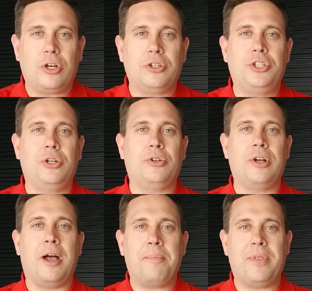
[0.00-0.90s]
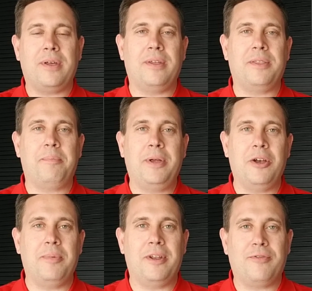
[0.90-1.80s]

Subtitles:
our children up the pyramid,